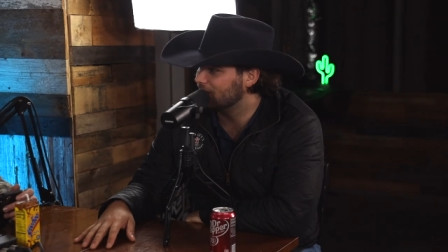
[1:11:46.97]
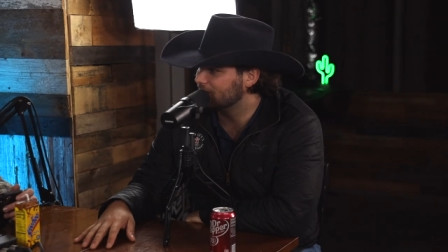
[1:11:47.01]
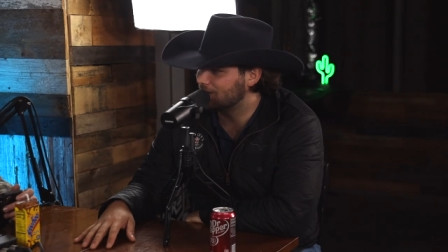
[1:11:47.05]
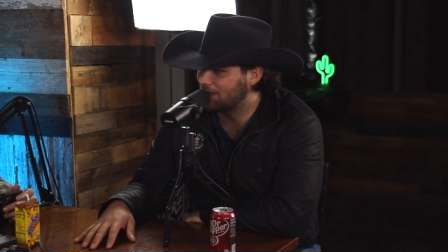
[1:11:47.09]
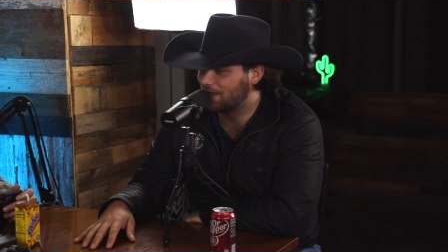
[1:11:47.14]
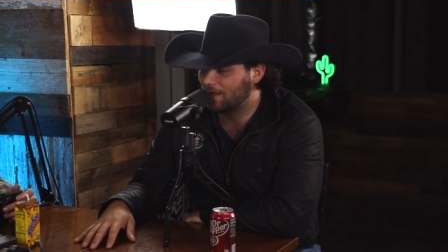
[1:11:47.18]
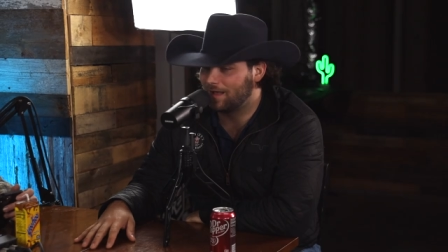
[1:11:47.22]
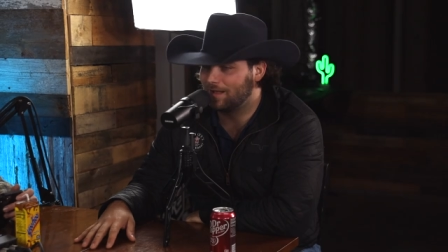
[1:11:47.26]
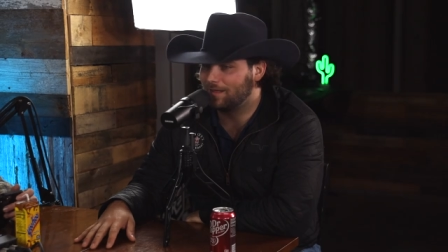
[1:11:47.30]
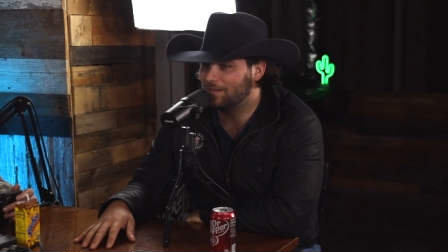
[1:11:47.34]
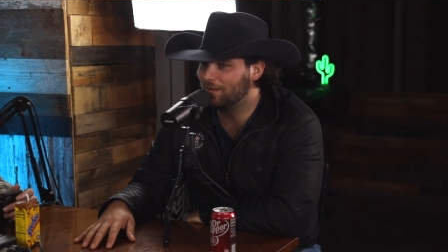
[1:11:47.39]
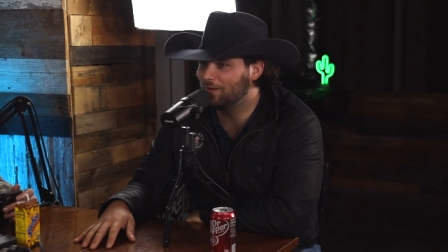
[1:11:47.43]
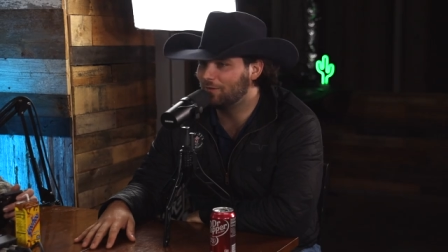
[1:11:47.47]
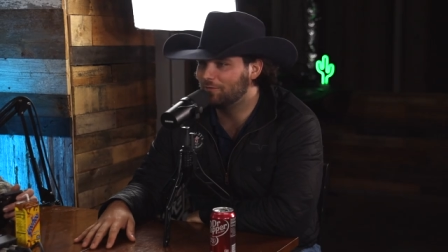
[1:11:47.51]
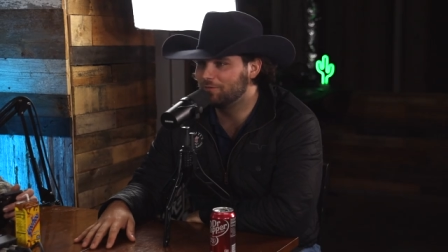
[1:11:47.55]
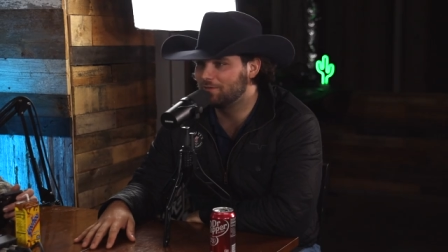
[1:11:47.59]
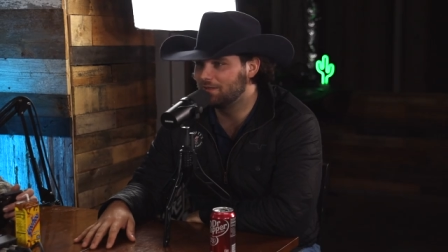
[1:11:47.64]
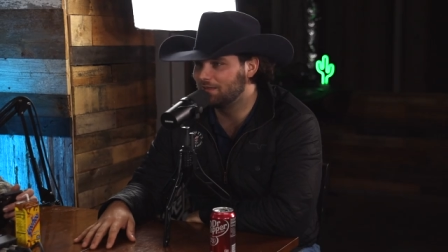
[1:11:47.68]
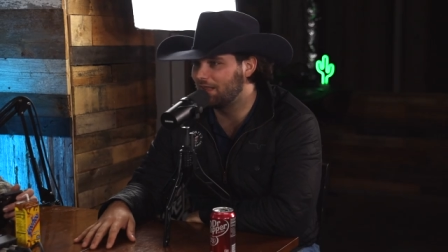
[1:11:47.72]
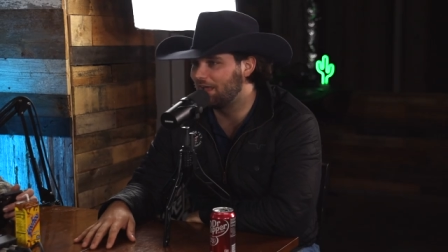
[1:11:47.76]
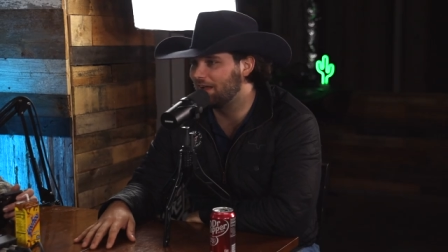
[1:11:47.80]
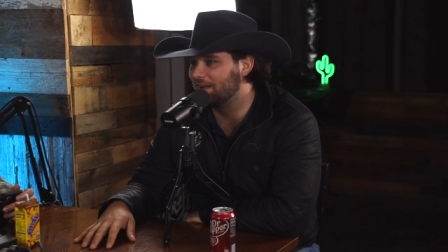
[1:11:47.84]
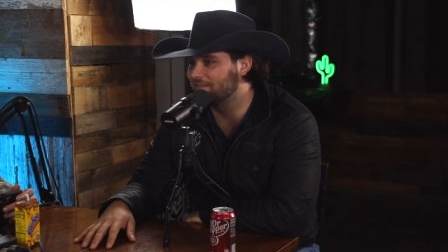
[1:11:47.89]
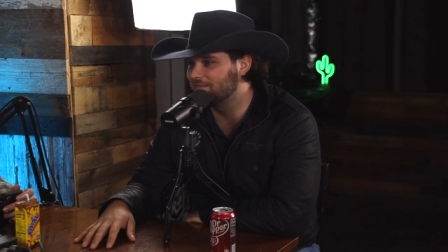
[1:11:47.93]
yeah. Like I
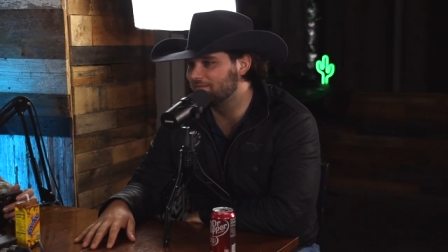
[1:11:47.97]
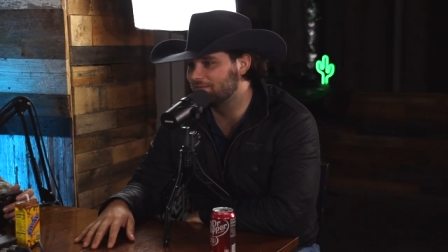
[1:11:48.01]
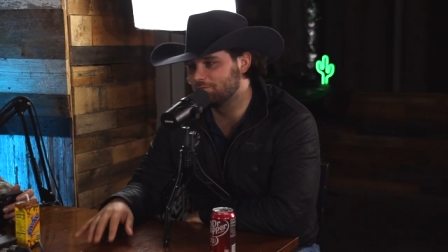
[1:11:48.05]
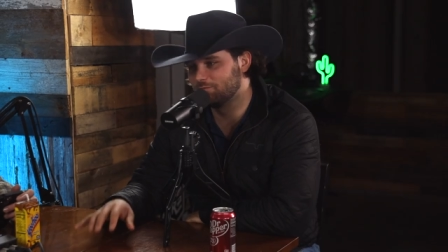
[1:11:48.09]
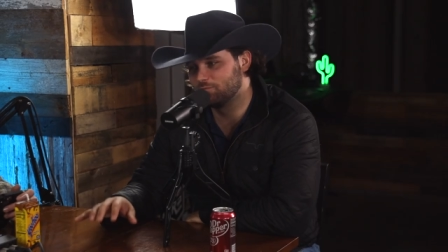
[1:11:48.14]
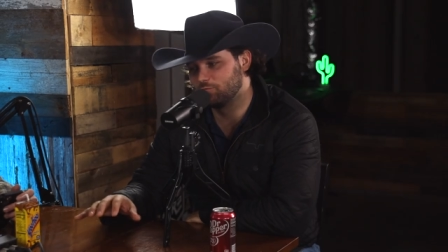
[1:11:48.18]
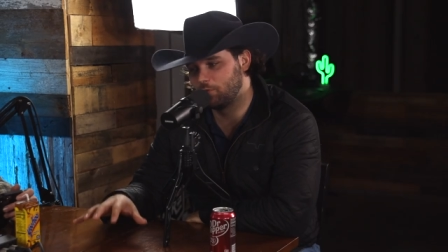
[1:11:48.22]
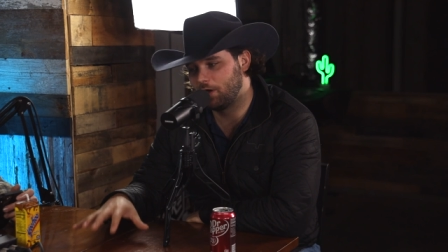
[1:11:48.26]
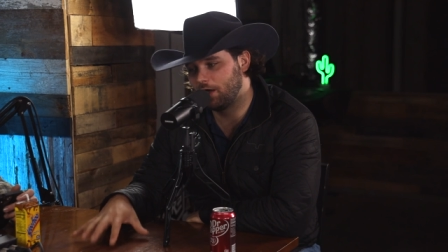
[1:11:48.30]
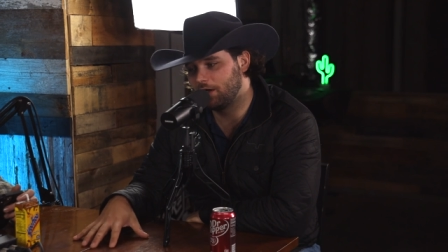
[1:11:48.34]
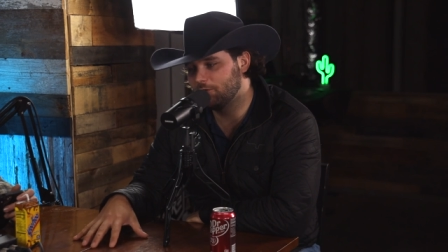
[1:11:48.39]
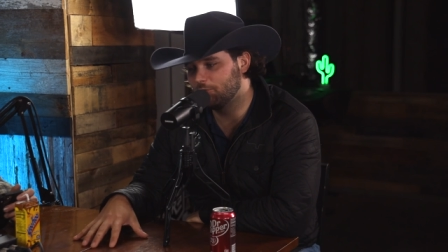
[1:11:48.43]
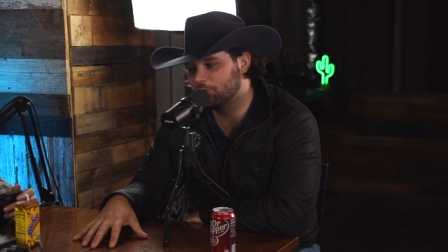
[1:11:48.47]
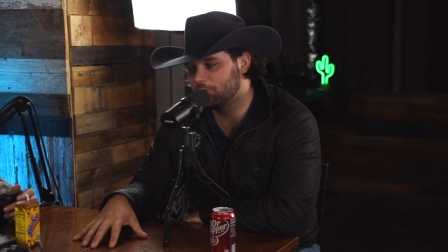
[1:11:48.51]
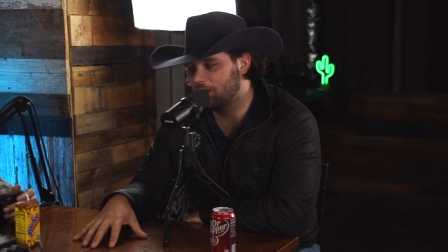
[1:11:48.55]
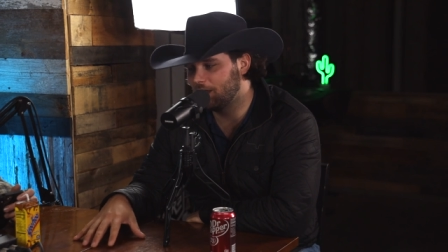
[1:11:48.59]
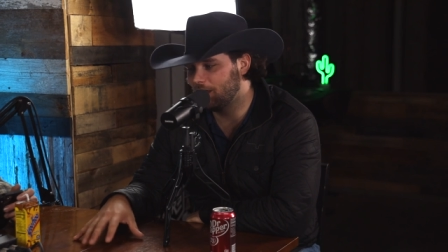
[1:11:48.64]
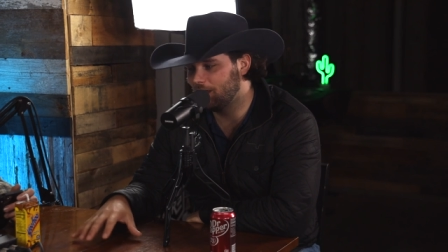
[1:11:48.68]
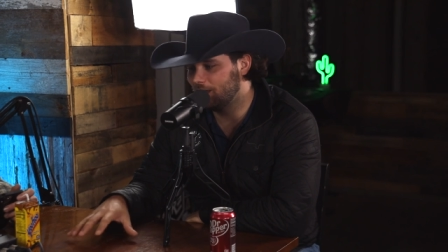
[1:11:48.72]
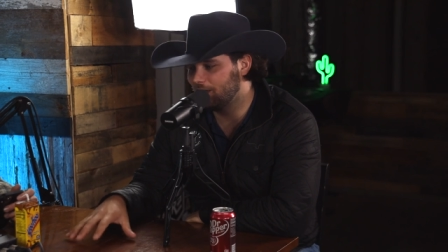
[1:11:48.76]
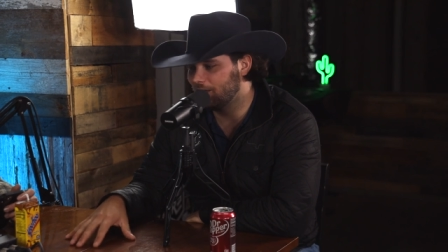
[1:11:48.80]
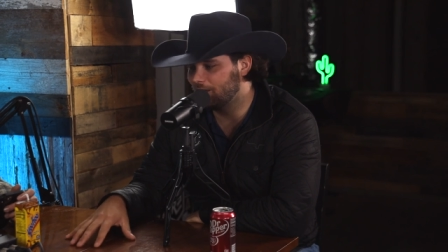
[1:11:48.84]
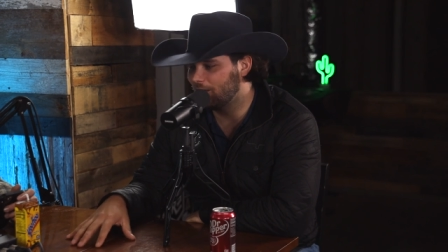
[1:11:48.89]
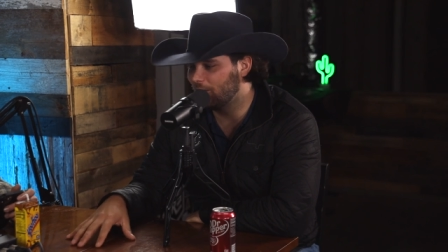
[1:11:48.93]
loved like Randall
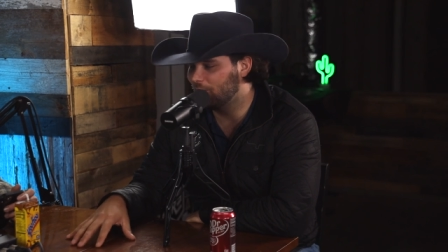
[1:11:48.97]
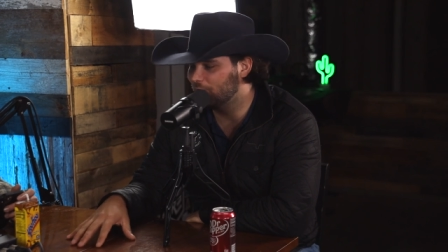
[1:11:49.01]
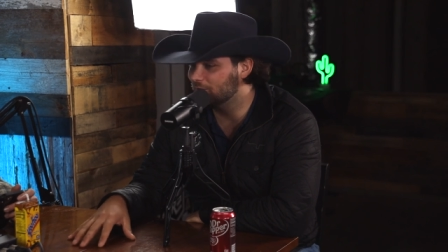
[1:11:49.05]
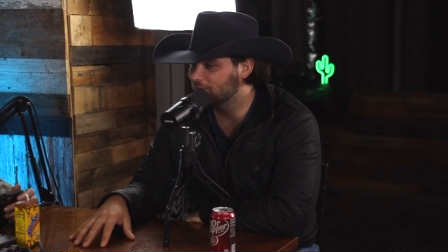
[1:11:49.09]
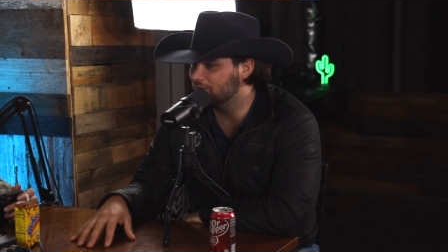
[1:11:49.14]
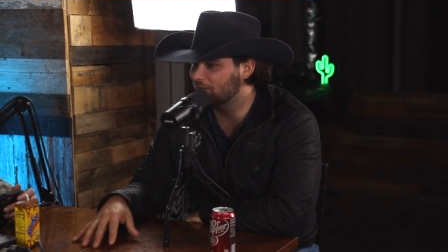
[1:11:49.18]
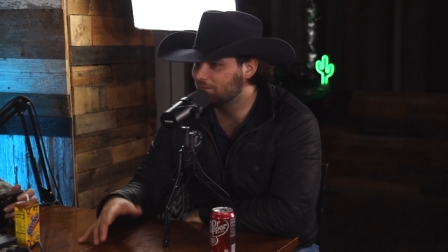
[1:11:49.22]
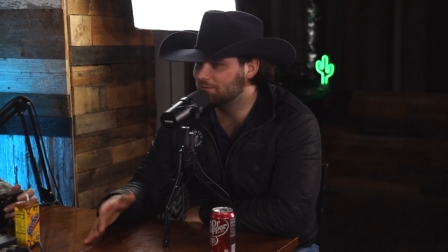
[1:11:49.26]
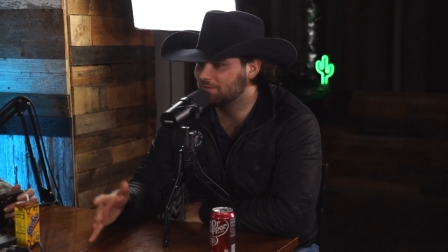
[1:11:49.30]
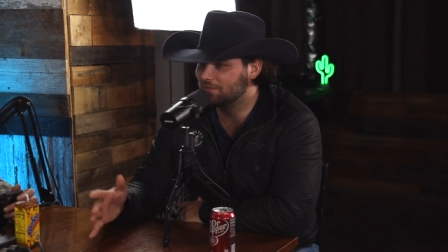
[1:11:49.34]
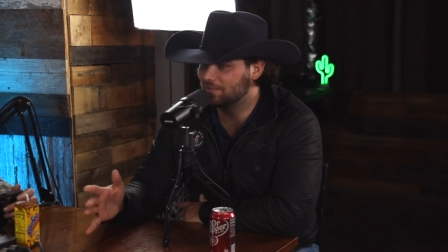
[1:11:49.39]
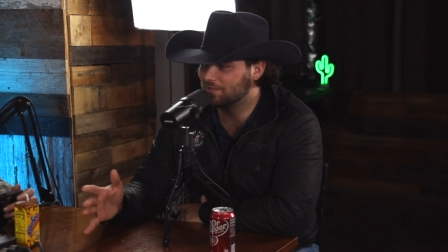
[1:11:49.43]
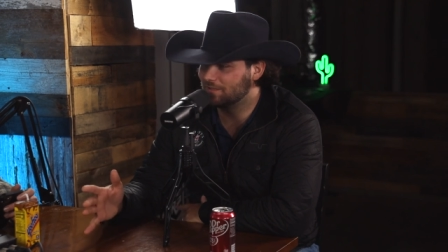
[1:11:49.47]
King, Cody Johnson.